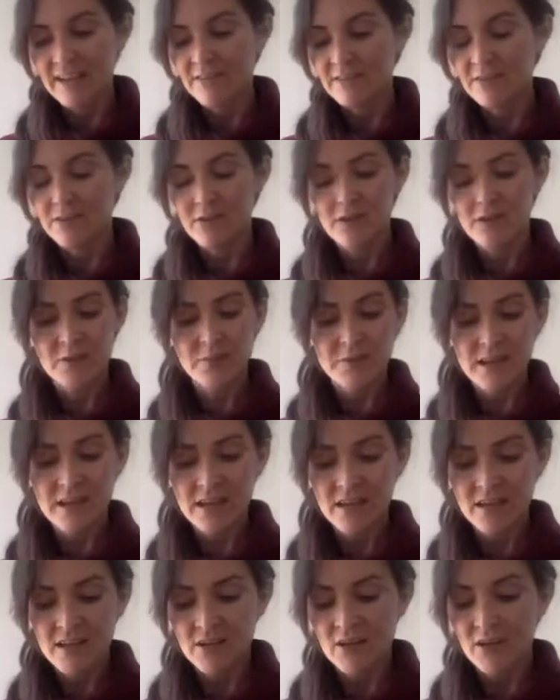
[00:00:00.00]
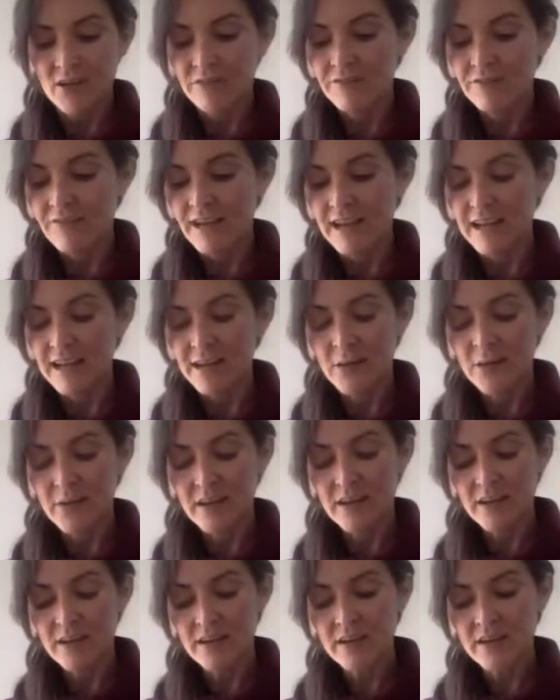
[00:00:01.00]
If it's got to be, you know, fairly
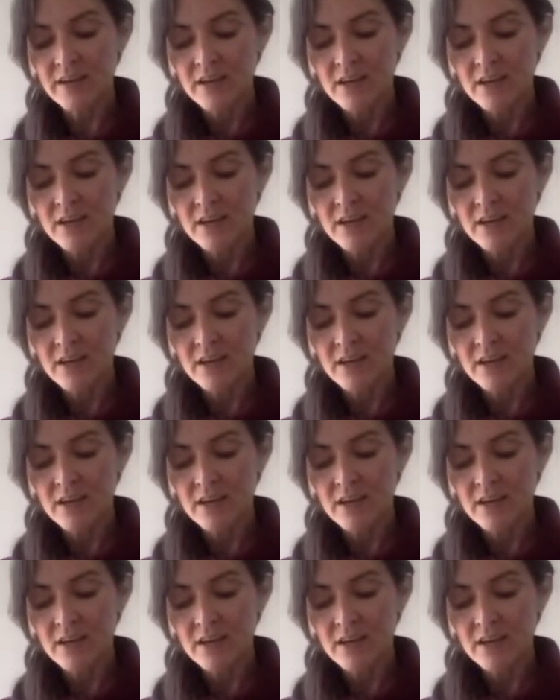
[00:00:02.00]
quick,